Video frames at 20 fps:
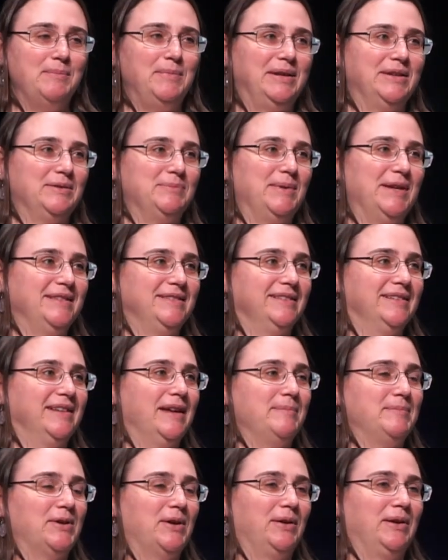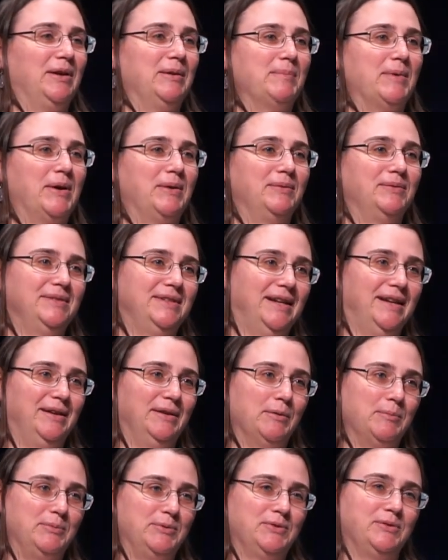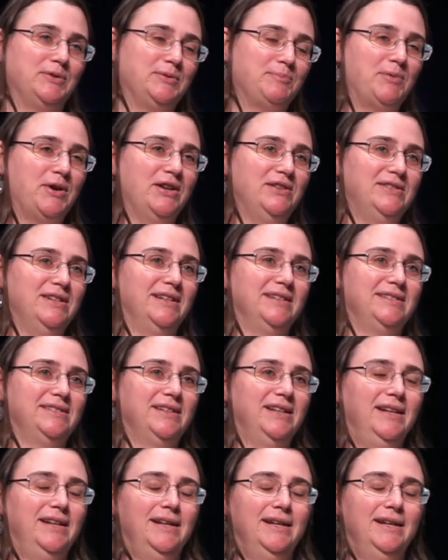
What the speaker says: because basically I'm talking about taking open source projects